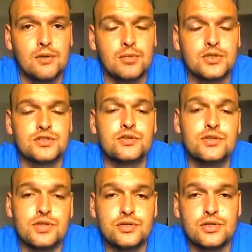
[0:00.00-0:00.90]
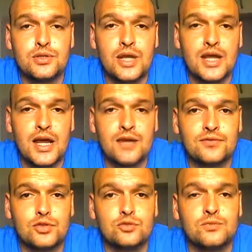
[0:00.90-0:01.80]
but Zeus Juice UK have
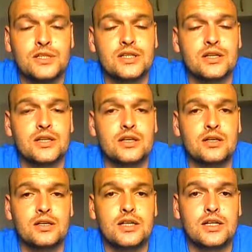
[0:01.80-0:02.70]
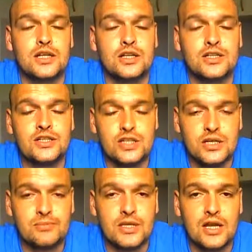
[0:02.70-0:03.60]
told me that it can
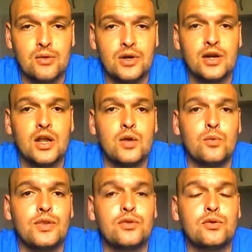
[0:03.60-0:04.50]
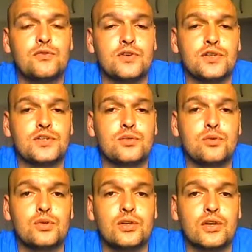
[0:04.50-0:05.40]
initially be lower with your first
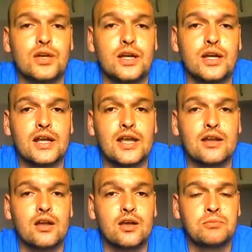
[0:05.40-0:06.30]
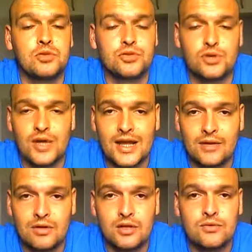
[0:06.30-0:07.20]
order. Again, I'm not sure how
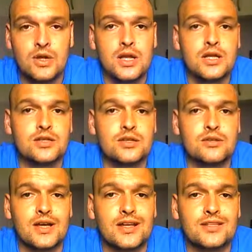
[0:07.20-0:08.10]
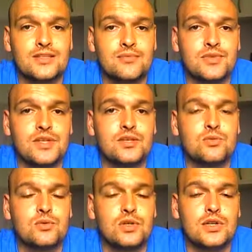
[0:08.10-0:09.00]
low, so that is something you
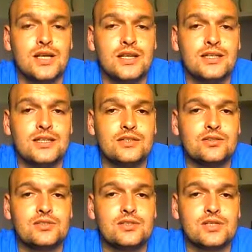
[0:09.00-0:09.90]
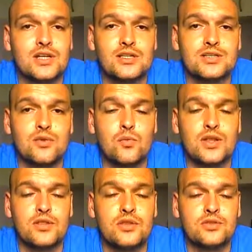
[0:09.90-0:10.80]
will again need to discuss
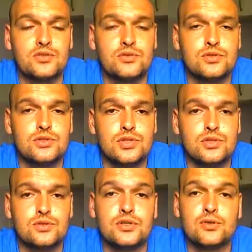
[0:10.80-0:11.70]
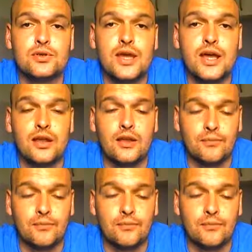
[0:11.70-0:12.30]
with Zeus Juice UK.